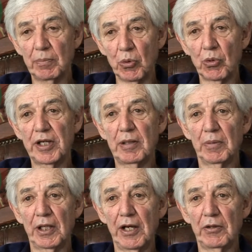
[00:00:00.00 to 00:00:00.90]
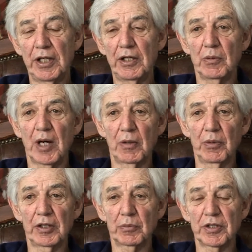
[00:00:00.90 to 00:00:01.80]
Maureen Maloney, who I
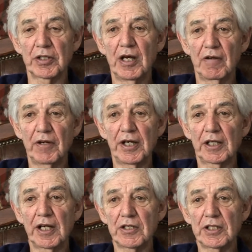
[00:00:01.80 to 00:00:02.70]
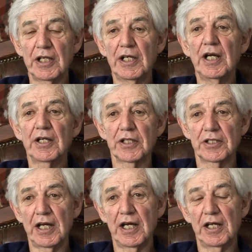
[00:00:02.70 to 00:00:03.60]
worked with very closely, to
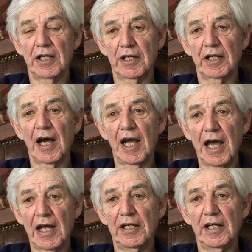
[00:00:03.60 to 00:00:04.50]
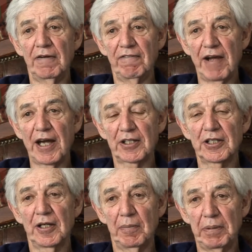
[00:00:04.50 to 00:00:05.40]
say that I had, in fact,
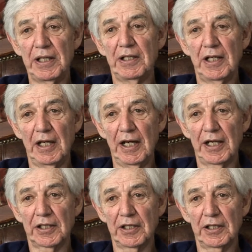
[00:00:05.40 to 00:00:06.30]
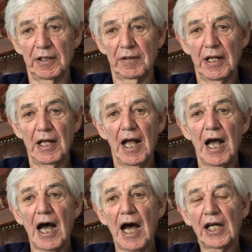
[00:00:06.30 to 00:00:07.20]
been elected.
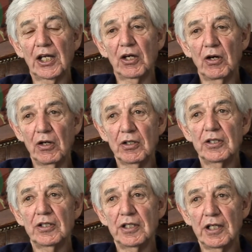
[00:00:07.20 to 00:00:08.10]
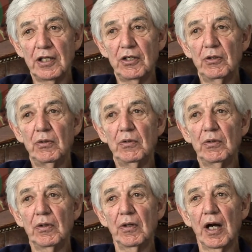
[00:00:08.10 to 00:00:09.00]
I can't tell
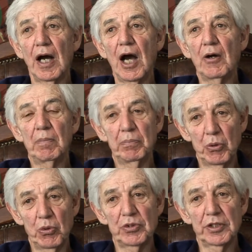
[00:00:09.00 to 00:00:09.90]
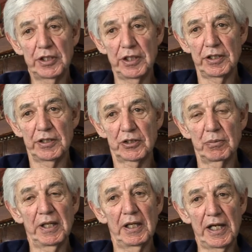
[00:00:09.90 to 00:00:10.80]
you how important it is to
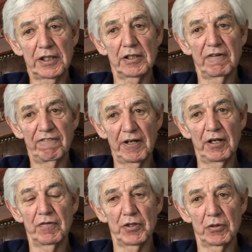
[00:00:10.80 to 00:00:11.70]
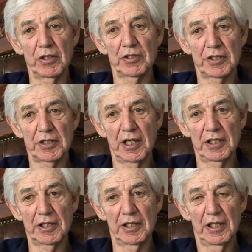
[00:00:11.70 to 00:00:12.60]
be elected a Fellow of the Royal
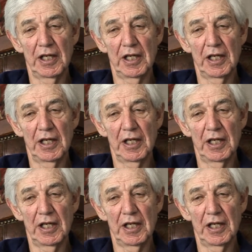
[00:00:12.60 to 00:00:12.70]
Society.